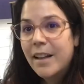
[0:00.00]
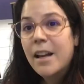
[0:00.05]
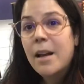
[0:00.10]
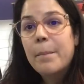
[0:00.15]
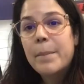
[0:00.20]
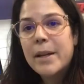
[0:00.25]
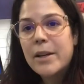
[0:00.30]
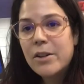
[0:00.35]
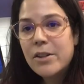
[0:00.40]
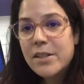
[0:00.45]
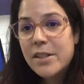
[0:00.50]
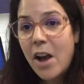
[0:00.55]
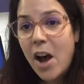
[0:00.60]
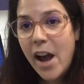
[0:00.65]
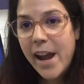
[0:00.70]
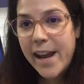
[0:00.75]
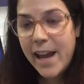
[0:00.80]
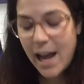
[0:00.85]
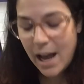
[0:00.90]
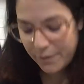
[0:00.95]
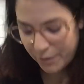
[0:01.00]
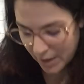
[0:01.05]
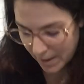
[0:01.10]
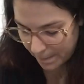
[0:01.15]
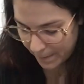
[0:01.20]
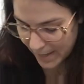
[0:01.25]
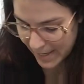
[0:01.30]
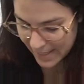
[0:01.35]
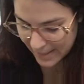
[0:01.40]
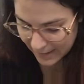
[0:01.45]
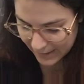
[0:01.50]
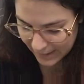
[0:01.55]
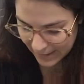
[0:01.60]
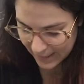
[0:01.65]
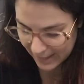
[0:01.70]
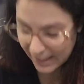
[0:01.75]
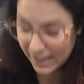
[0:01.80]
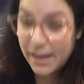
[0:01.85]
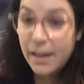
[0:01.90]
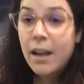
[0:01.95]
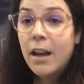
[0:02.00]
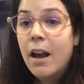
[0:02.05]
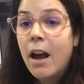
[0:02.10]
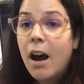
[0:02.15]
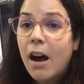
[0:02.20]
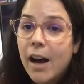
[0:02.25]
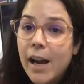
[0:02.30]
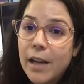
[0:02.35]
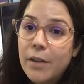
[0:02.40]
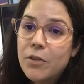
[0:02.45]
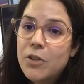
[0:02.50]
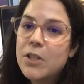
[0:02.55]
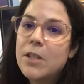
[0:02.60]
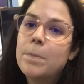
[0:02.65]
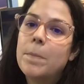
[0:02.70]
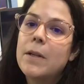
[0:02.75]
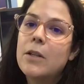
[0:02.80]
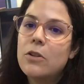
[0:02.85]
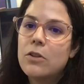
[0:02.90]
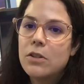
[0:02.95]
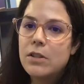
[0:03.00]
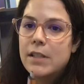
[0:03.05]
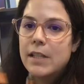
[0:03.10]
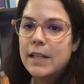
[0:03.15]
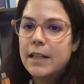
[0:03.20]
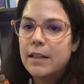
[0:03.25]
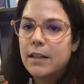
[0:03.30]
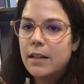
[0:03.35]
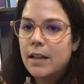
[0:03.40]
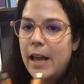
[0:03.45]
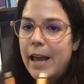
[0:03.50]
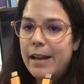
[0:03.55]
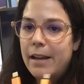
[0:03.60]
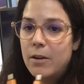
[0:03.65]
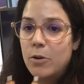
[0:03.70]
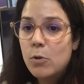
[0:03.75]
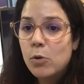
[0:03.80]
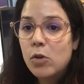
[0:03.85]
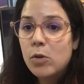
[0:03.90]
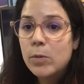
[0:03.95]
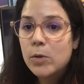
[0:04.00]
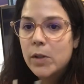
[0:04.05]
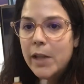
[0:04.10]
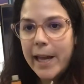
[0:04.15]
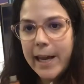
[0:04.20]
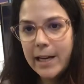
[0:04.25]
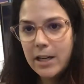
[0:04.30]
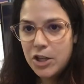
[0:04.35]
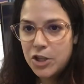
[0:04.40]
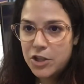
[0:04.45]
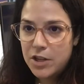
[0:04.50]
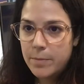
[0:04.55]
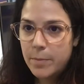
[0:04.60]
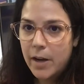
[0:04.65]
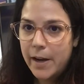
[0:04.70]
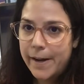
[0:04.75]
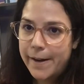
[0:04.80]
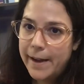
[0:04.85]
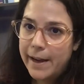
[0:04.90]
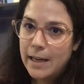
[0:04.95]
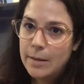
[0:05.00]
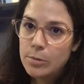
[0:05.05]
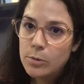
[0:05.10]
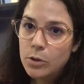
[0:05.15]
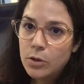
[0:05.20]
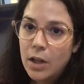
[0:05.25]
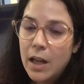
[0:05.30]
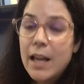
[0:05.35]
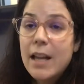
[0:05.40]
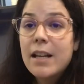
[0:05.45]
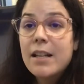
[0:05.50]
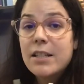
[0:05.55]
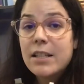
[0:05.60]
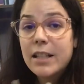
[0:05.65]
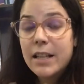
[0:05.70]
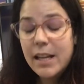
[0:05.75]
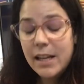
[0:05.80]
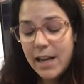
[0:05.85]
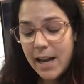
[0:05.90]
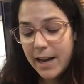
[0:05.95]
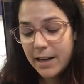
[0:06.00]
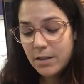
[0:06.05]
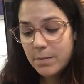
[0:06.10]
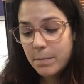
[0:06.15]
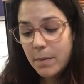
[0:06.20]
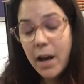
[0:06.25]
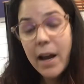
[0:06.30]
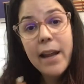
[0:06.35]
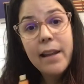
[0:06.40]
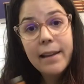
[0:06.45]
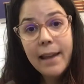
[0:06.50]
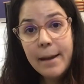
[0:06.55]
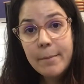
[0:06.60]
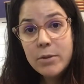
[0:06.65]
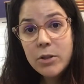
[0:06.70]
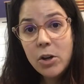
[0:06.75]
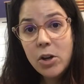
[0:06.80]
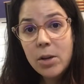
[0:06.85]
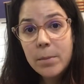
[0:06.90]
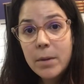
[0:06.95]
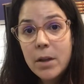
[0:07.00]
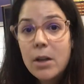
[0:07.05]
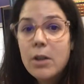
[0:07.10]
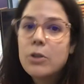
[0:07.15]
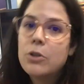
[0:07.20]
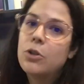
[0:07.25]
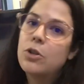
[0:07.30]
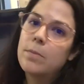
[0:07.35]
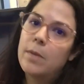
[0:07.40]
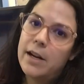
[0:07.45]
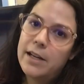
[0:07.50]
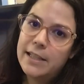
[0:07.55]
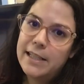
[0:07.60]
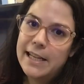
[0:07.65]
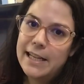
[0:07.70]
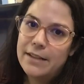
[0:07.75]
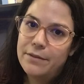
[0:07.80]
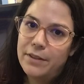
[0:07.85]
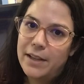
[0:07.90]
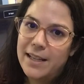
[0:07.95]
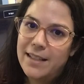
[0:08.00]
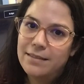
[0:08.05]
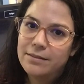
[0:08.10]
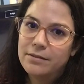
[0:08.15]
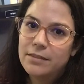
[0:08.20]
Because I have a PC, I've just been using a normal HDMI cable to connect my laptop to my TV.